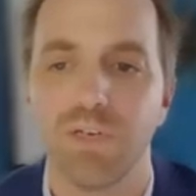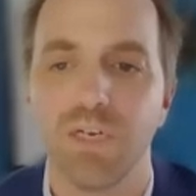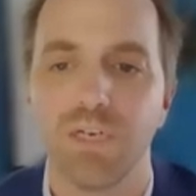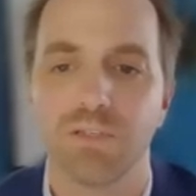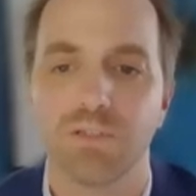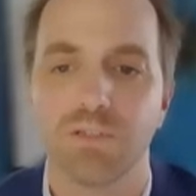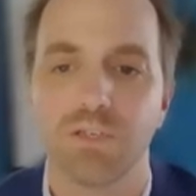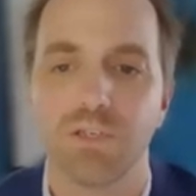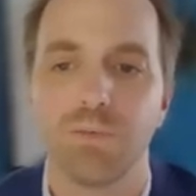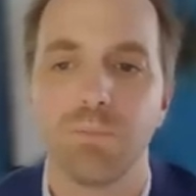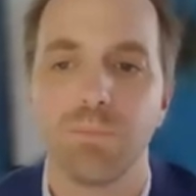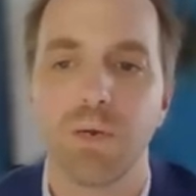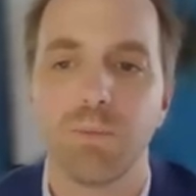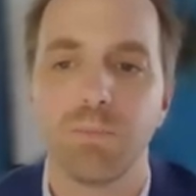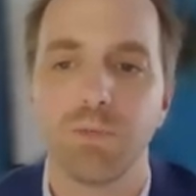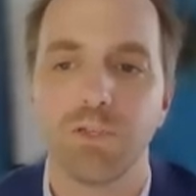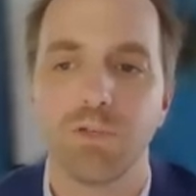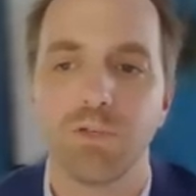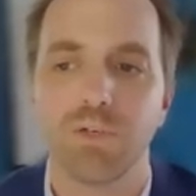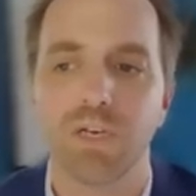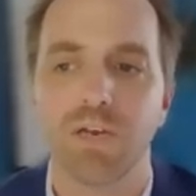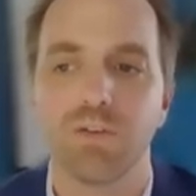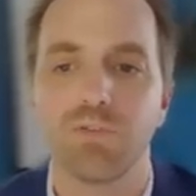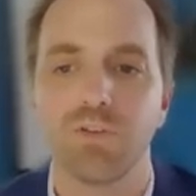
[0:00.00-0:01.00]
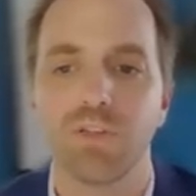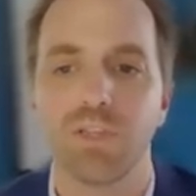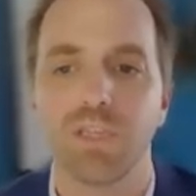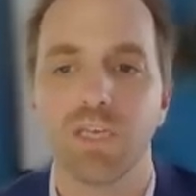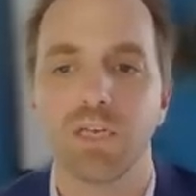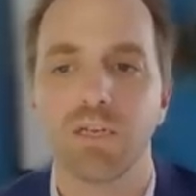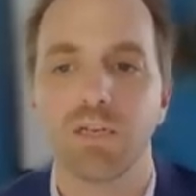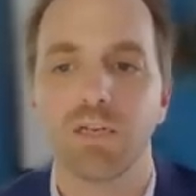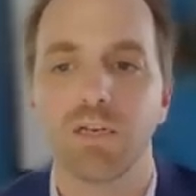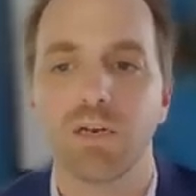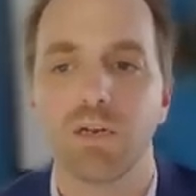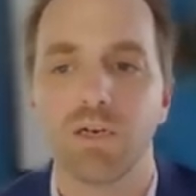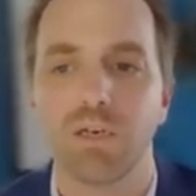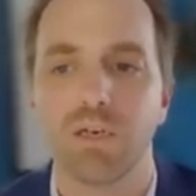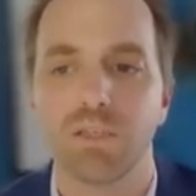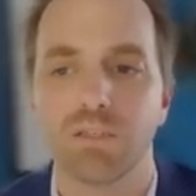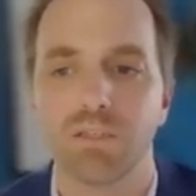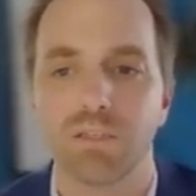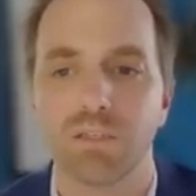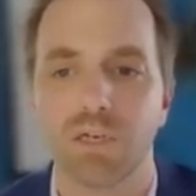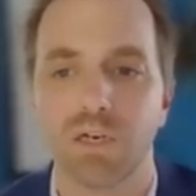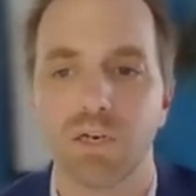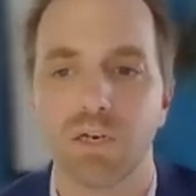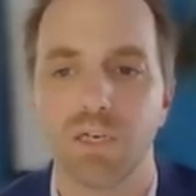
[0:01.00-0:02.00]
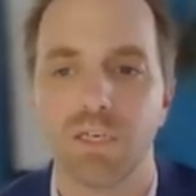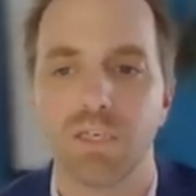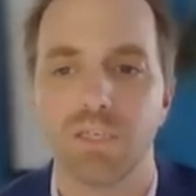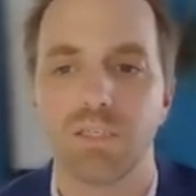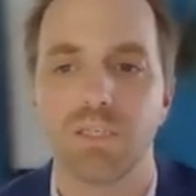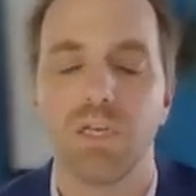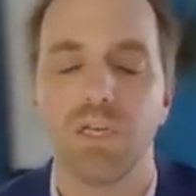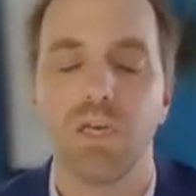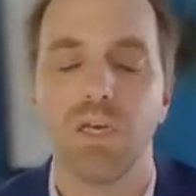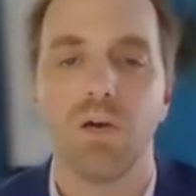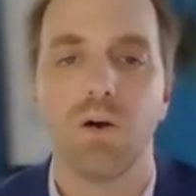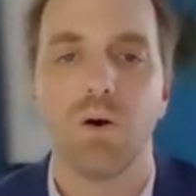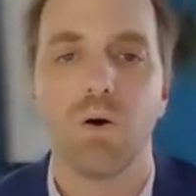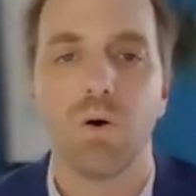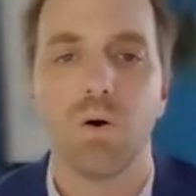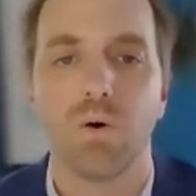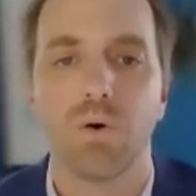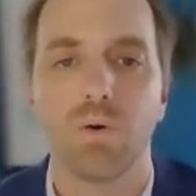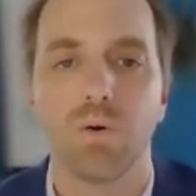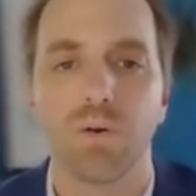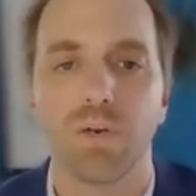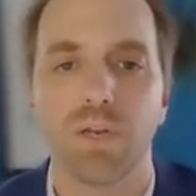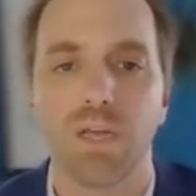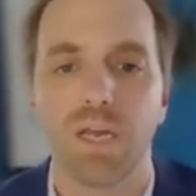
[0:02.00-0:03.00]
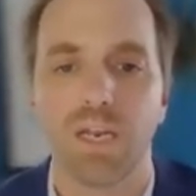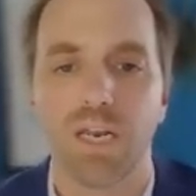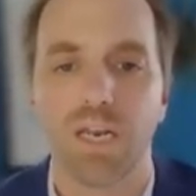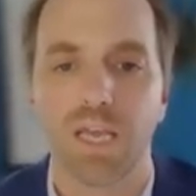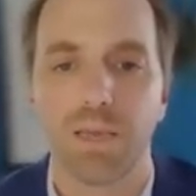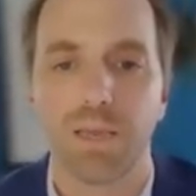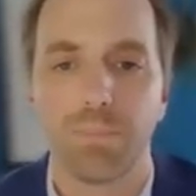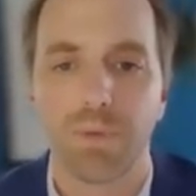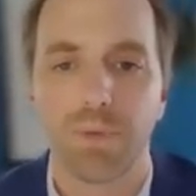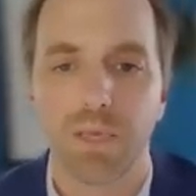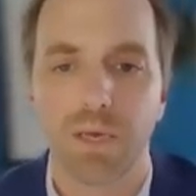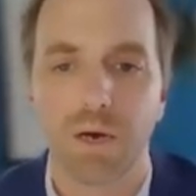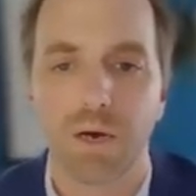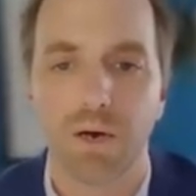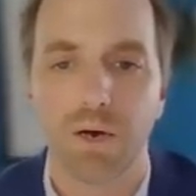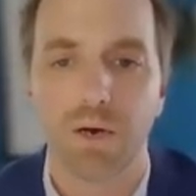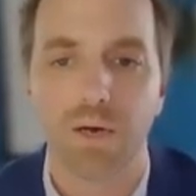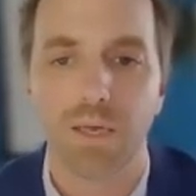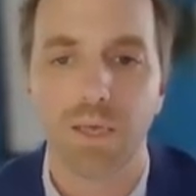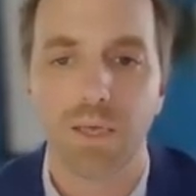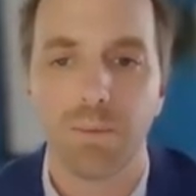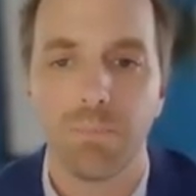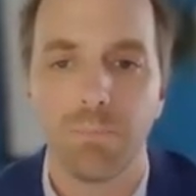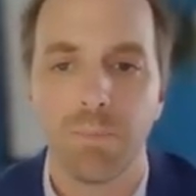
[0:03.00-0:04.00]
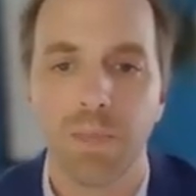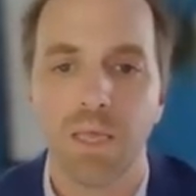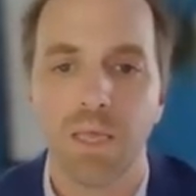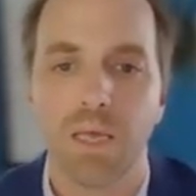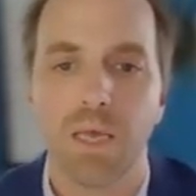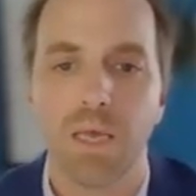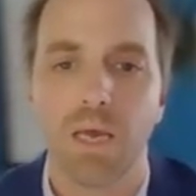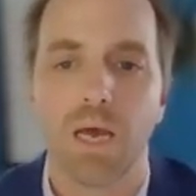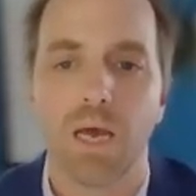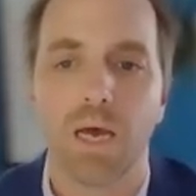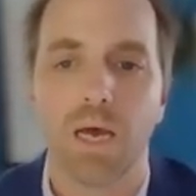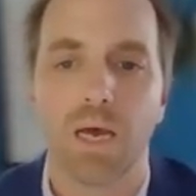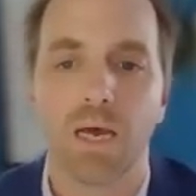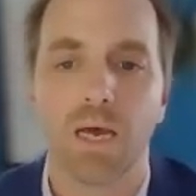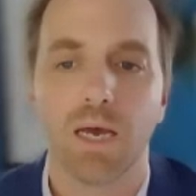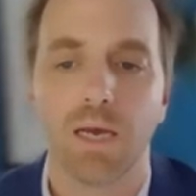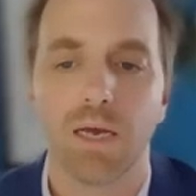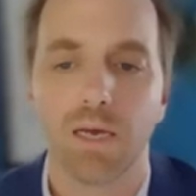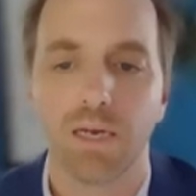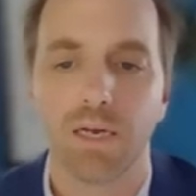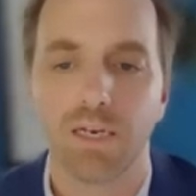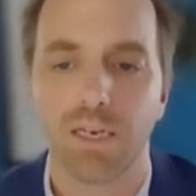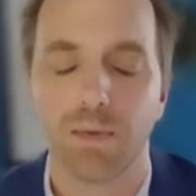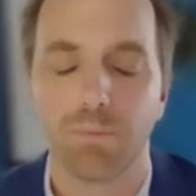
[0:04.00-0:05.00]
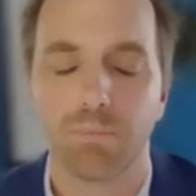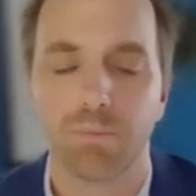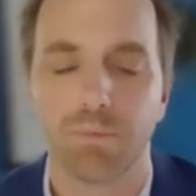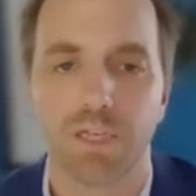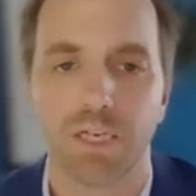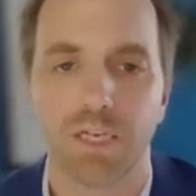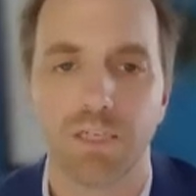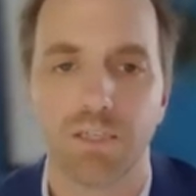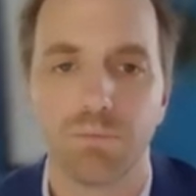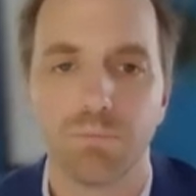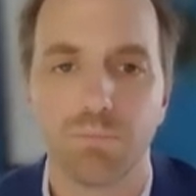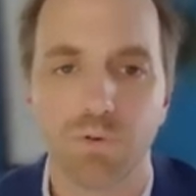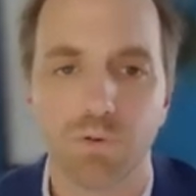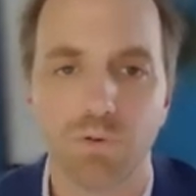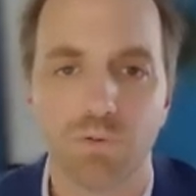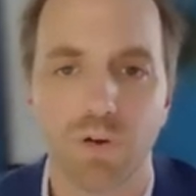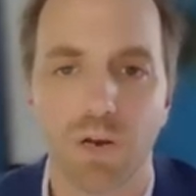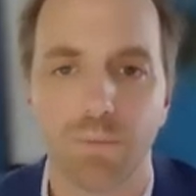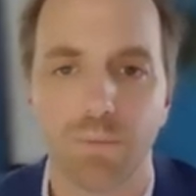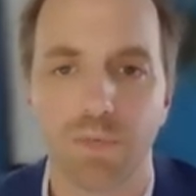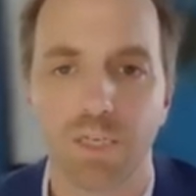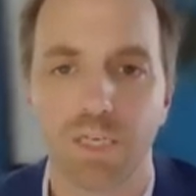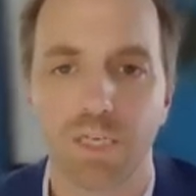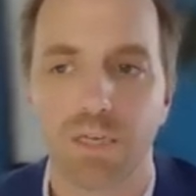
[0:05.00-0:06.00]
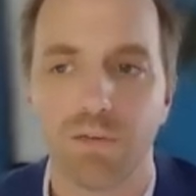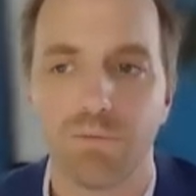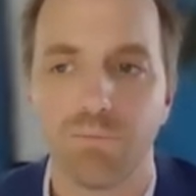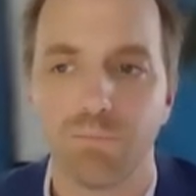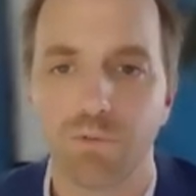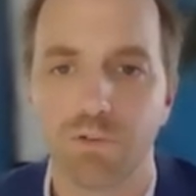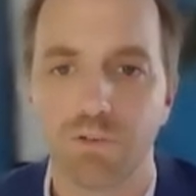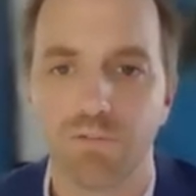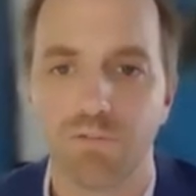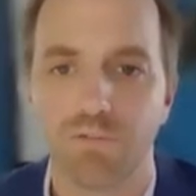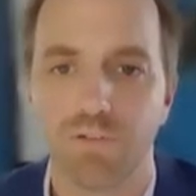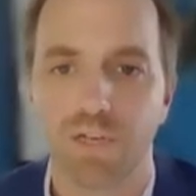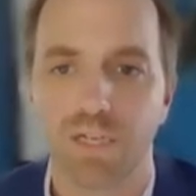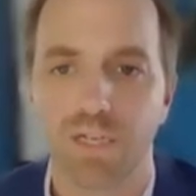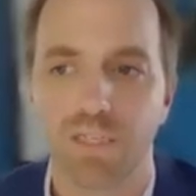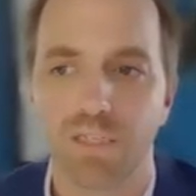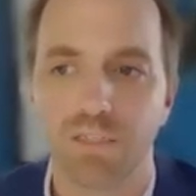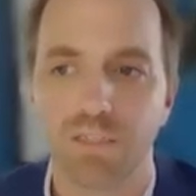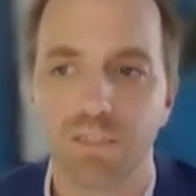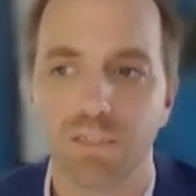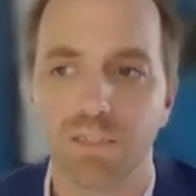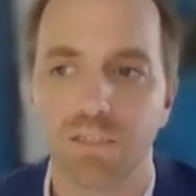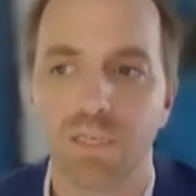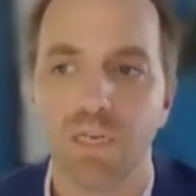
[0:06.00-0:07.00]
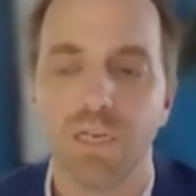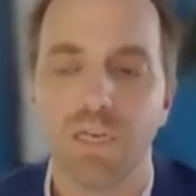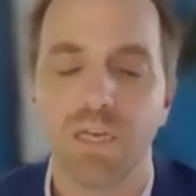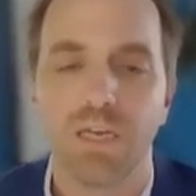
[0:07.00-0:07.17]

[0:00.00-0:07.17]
So you might be doing everything client side on an API, an application programming interface.